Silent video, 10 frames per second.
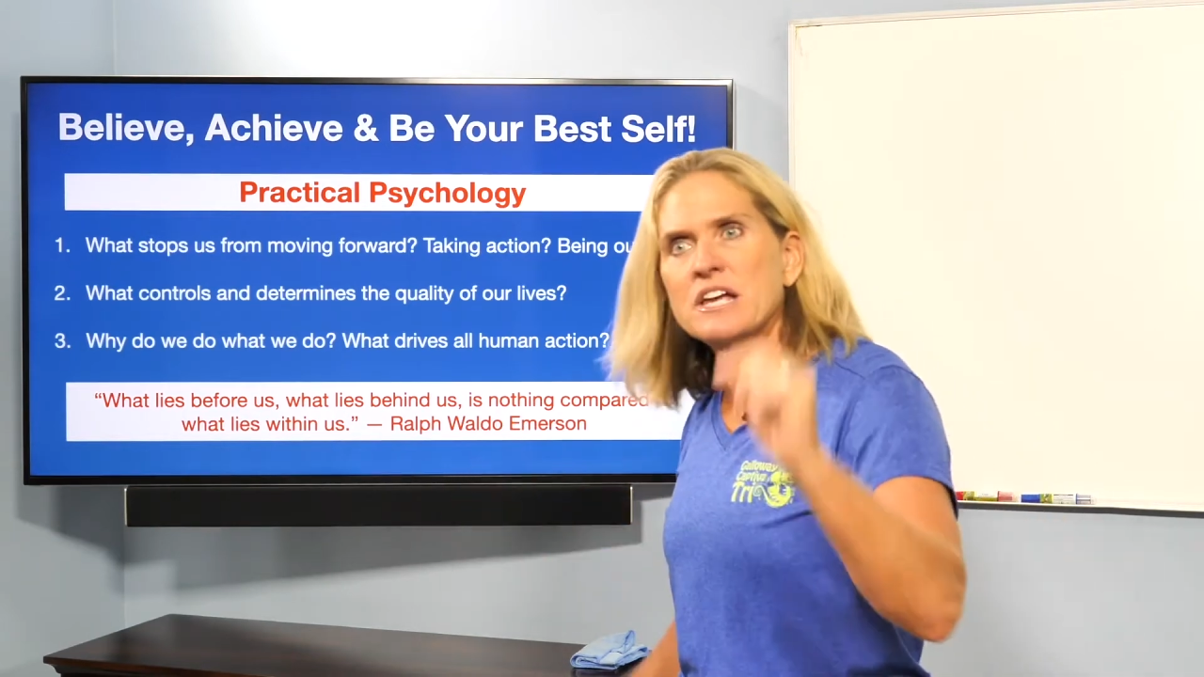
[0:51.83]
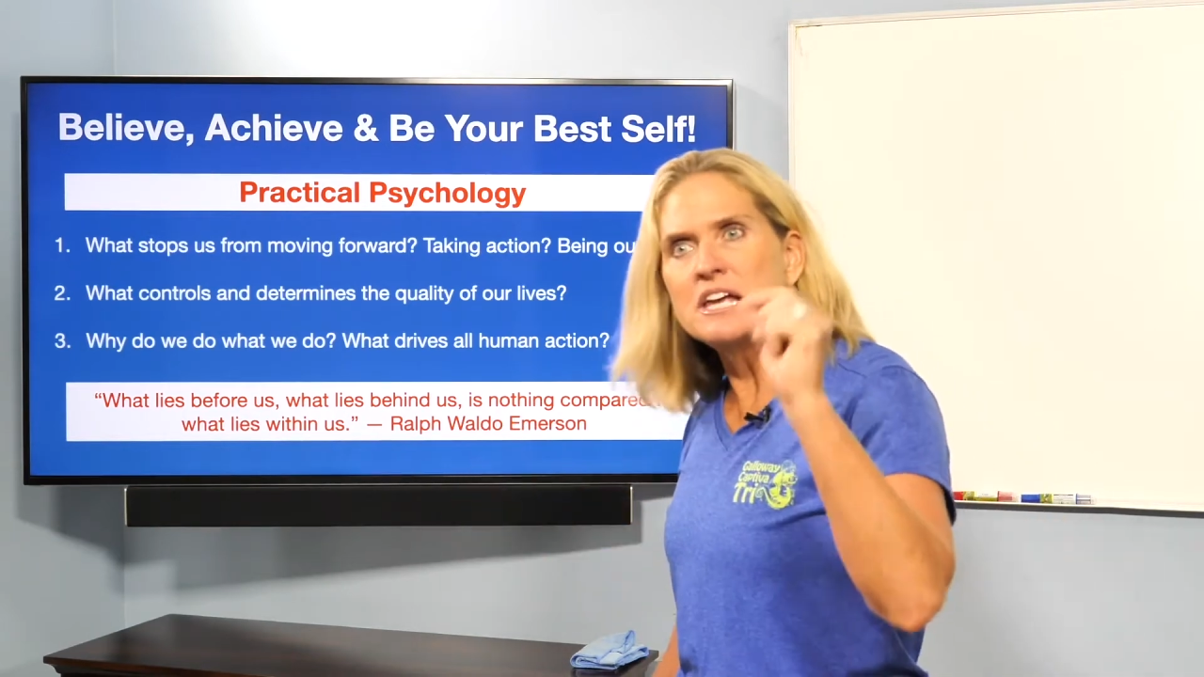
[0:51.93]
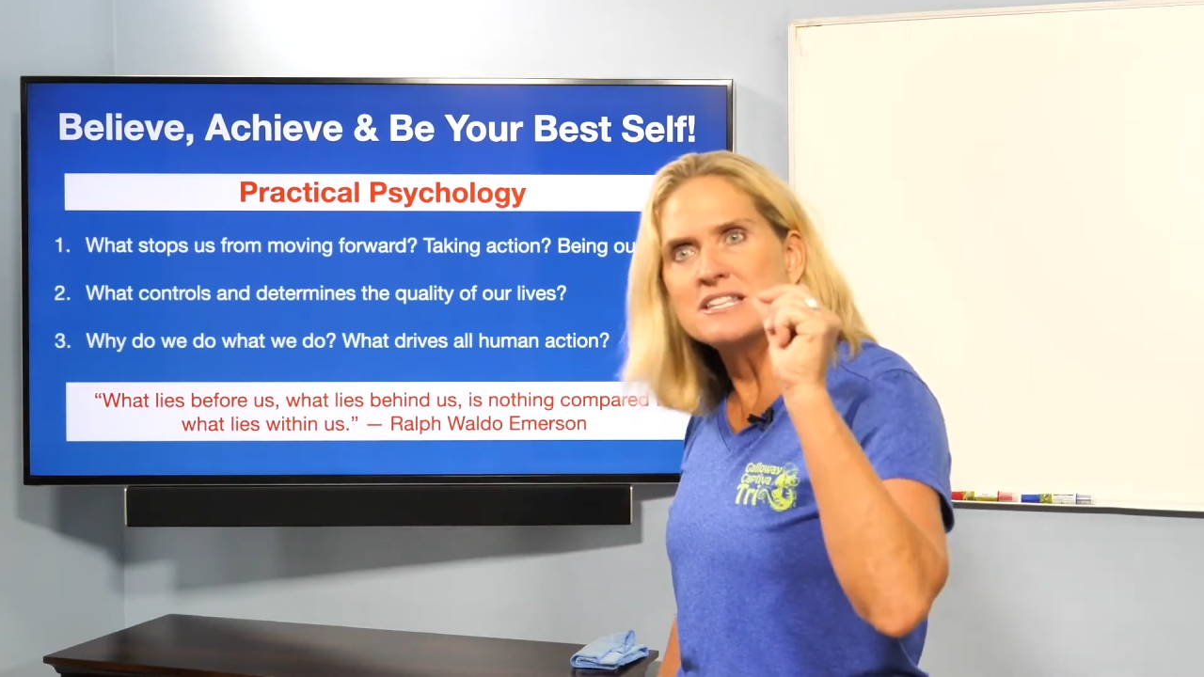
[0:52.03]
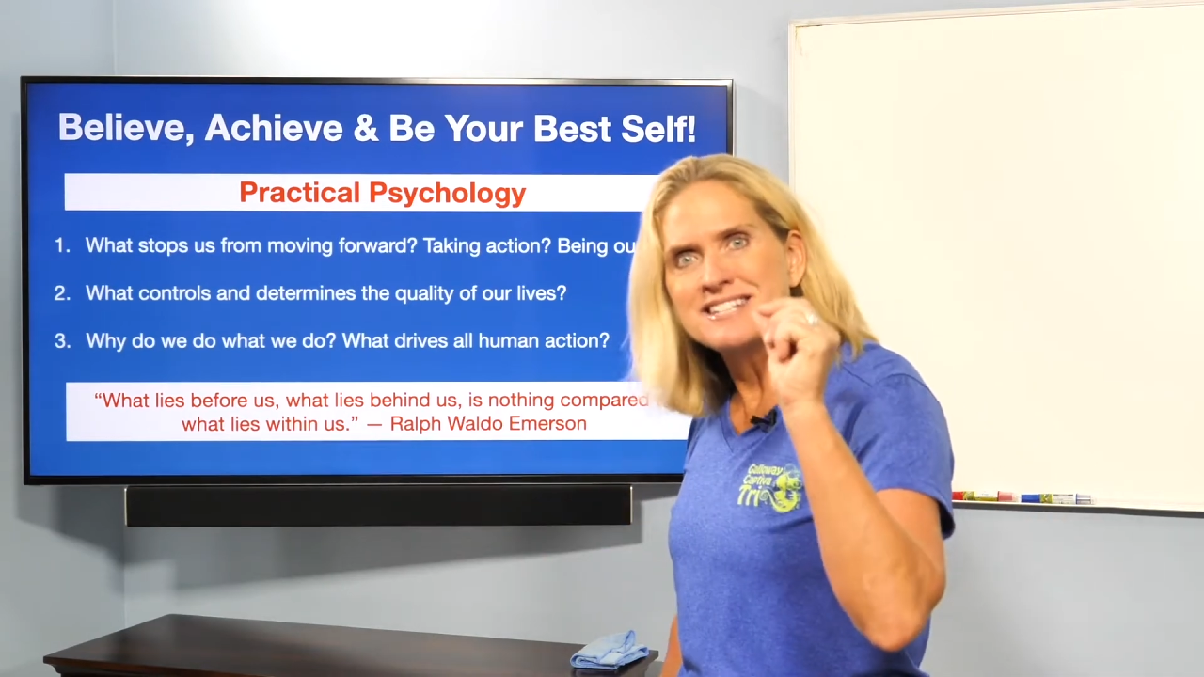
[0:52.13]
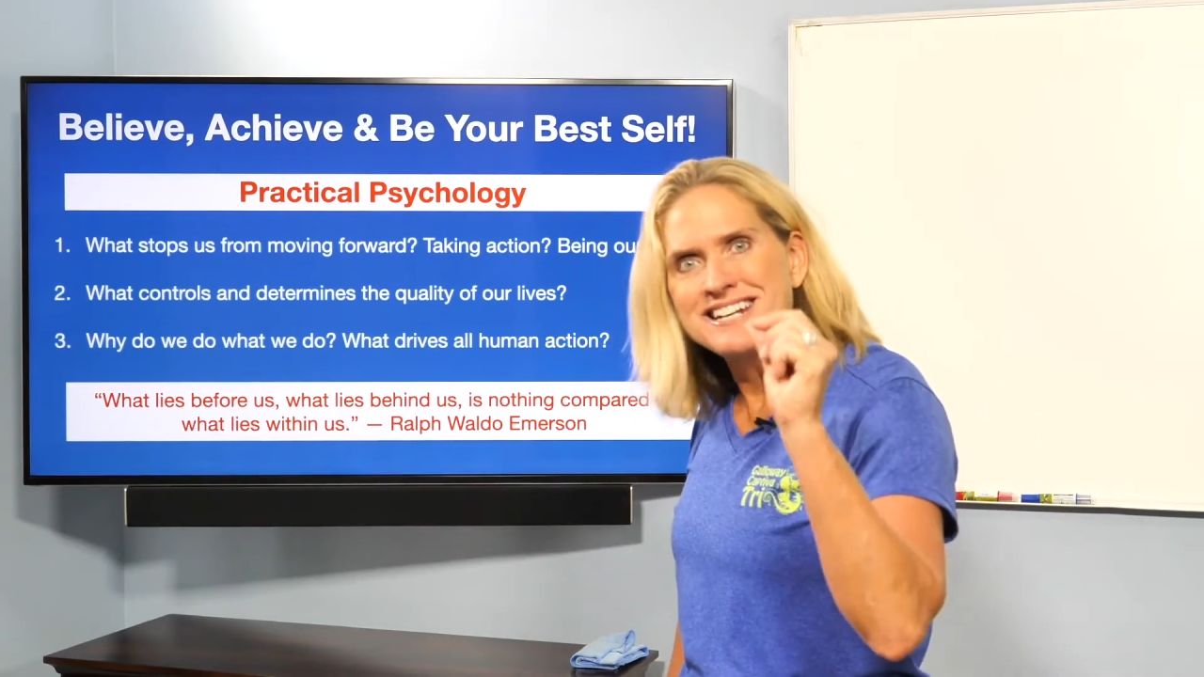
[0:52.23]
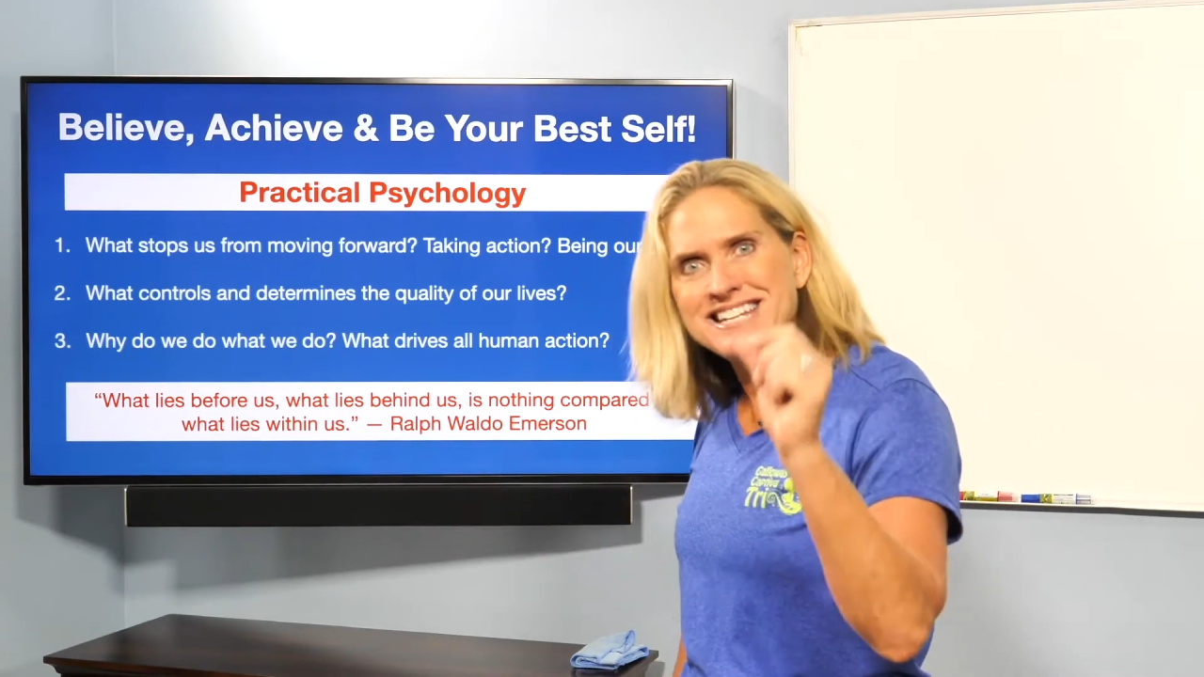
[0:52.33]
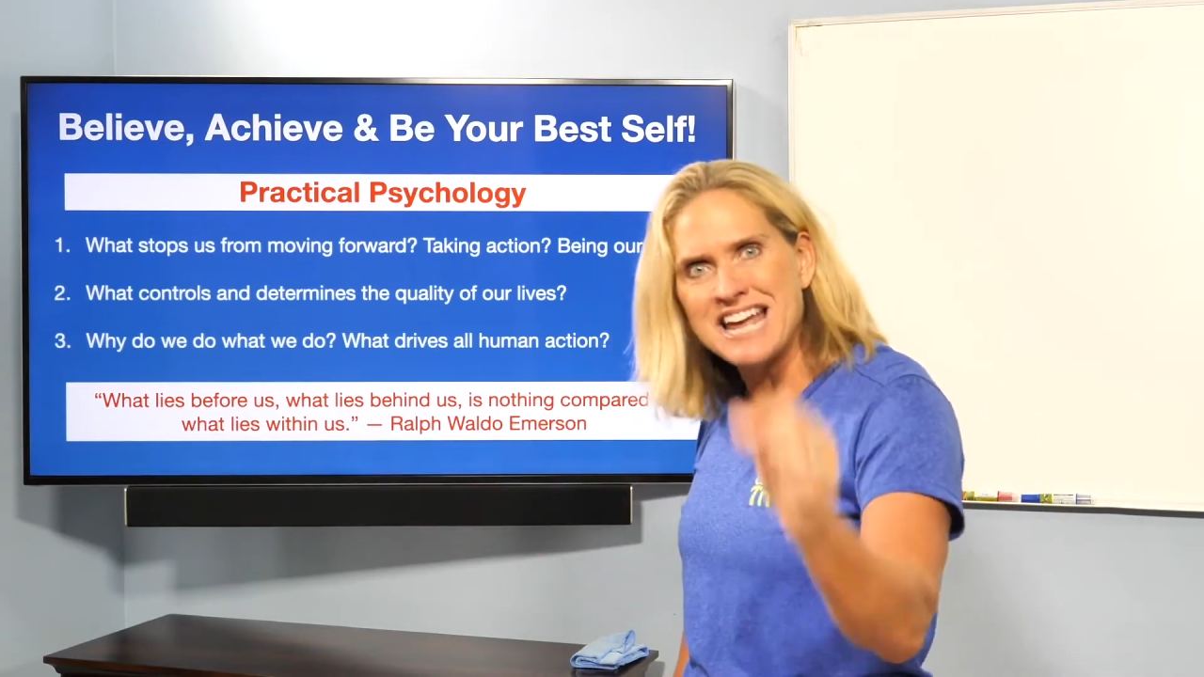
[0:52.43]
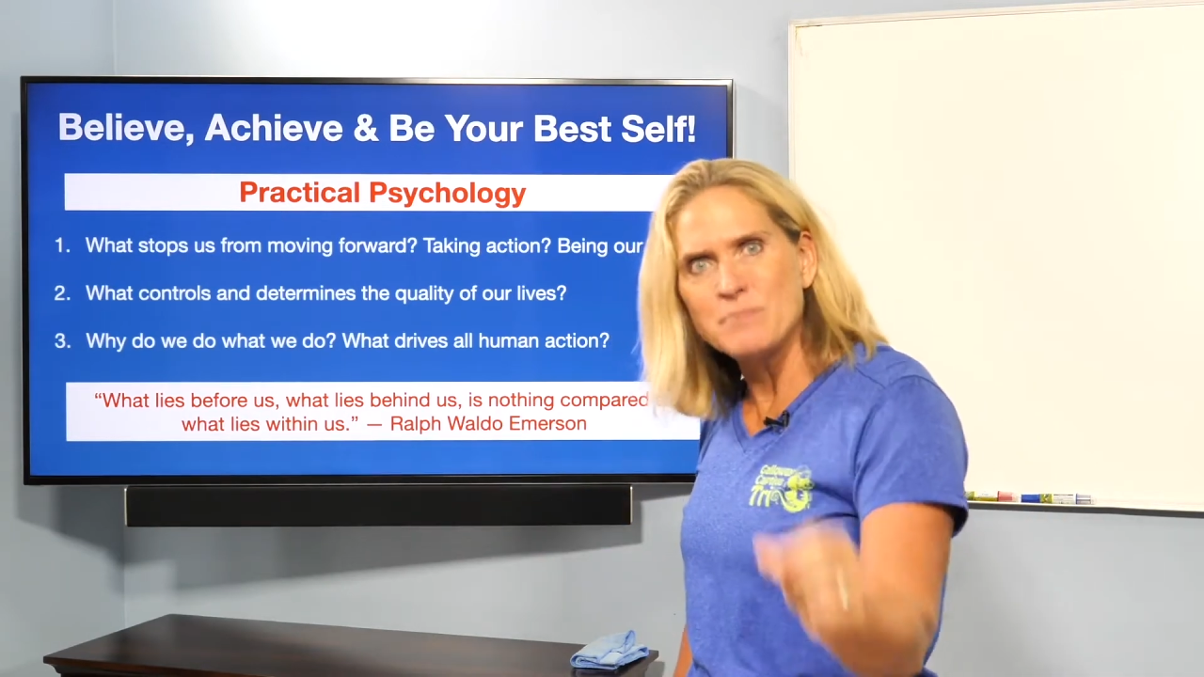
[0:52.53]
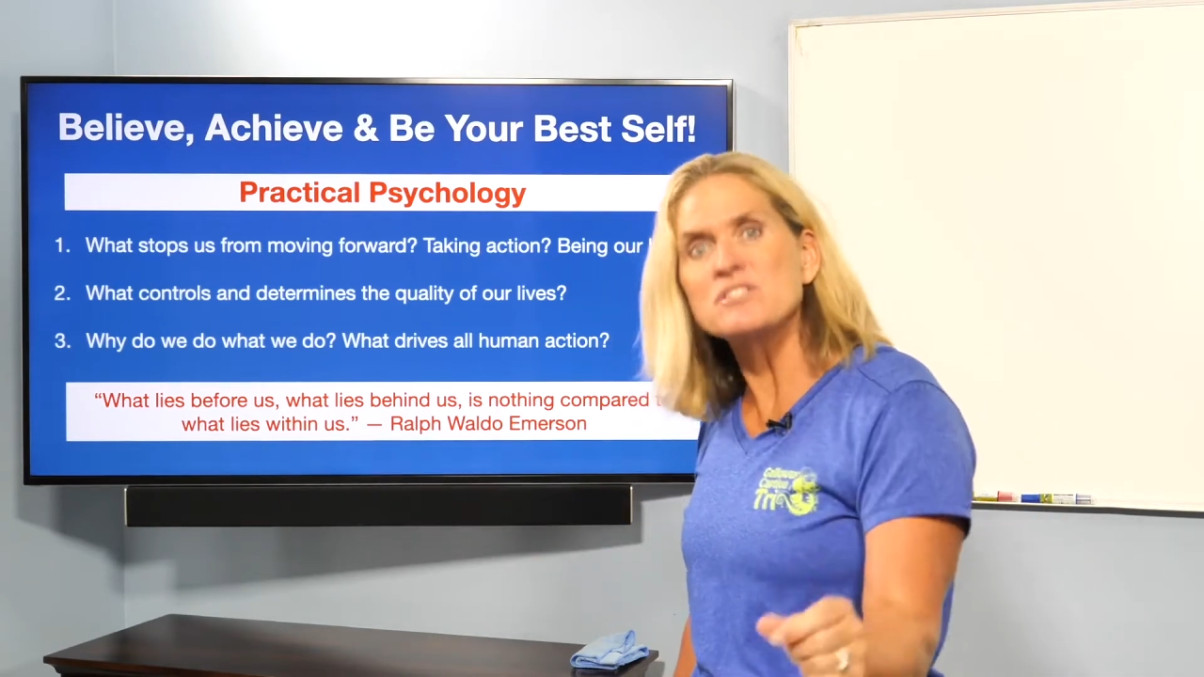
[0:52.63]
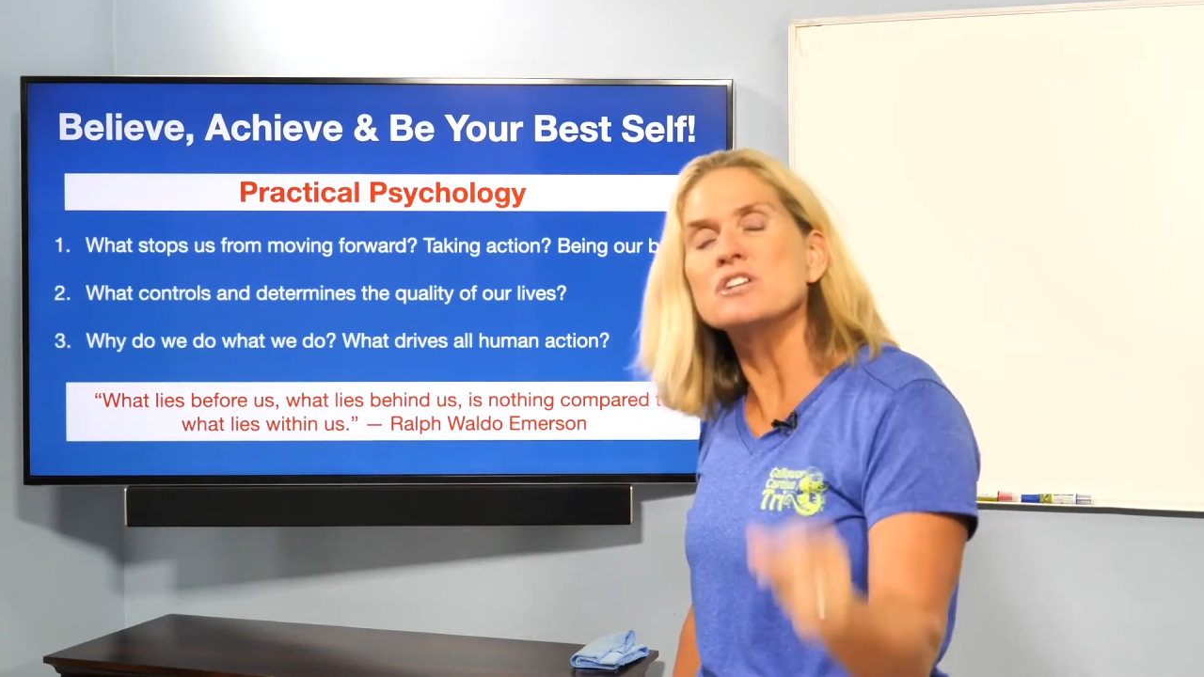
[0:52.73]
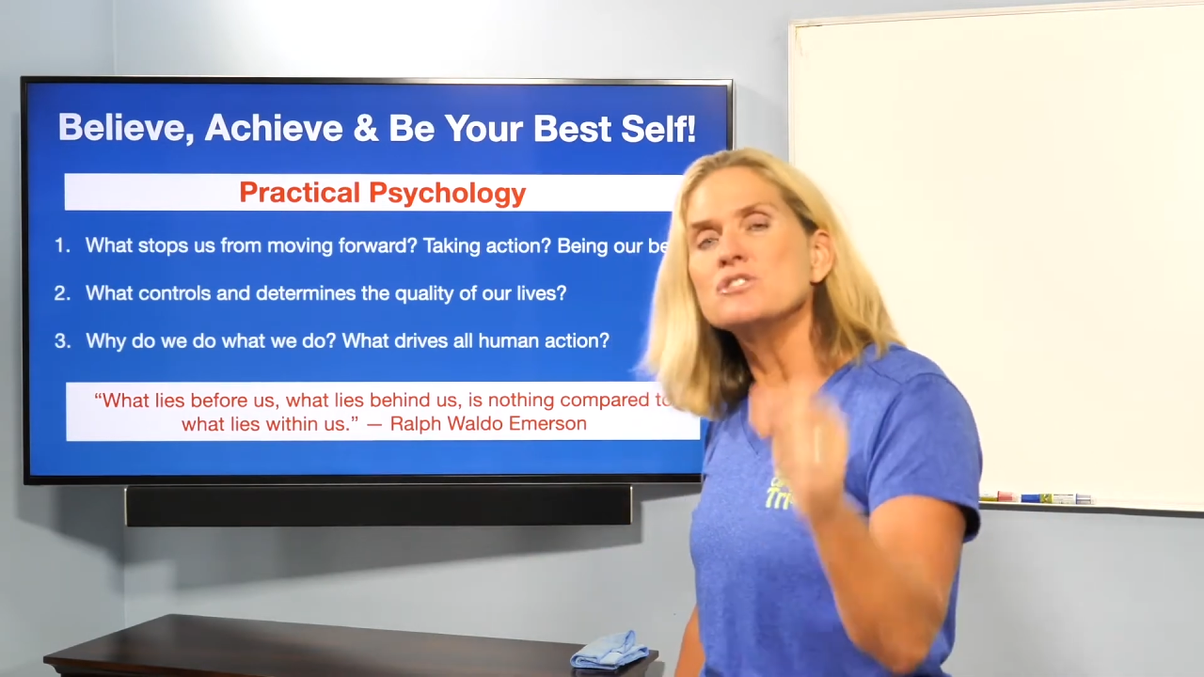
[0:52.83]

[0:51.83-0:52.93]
is an attempt